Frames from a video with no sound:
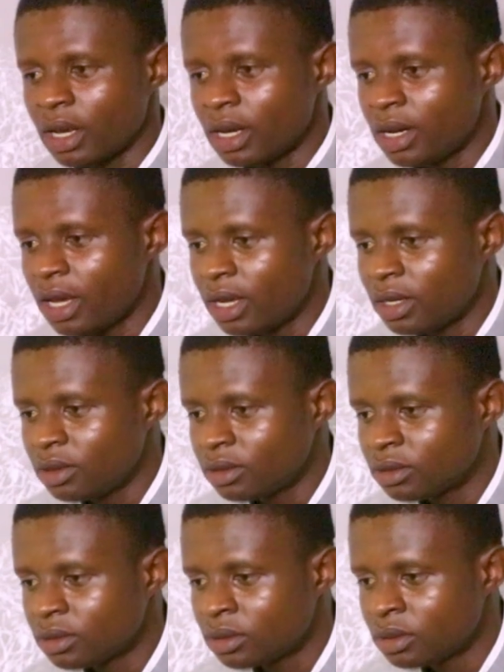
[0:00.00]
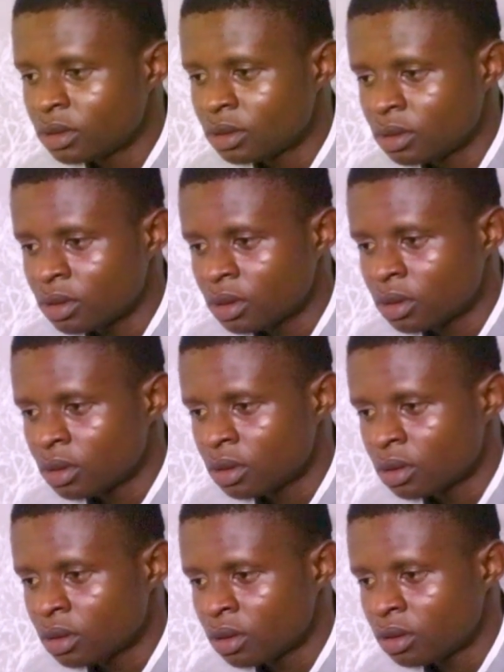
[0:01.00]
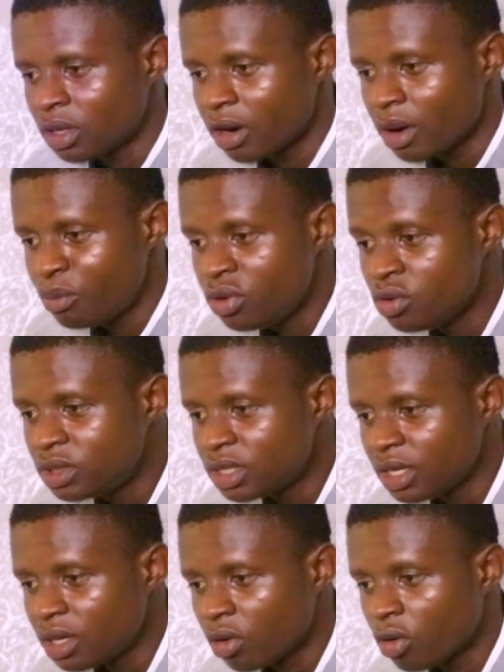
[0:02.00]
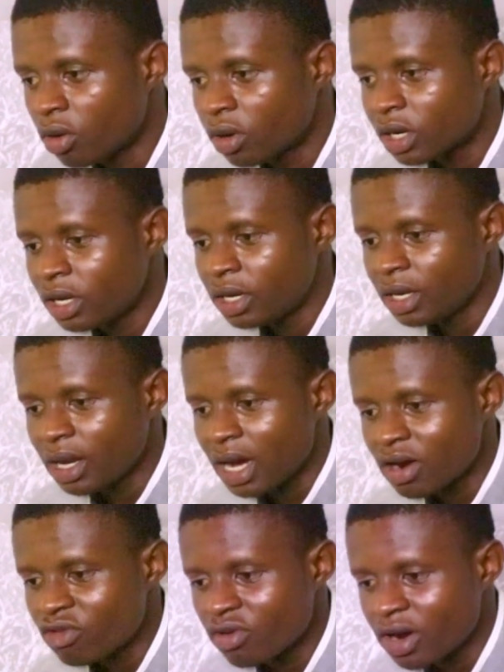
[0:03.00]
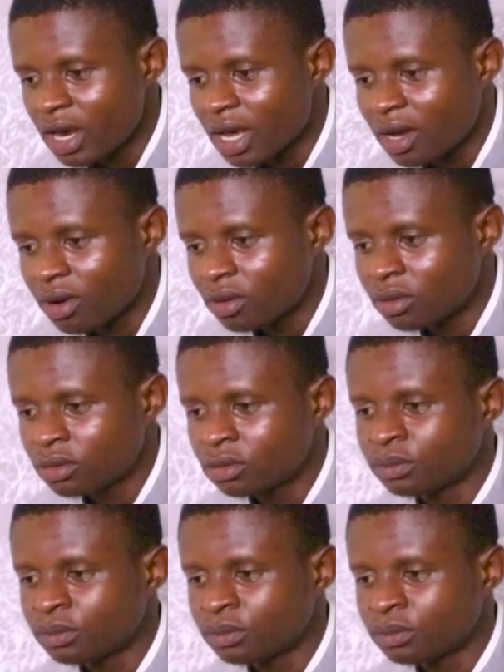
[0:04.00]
and then therapeutic or clinical trial.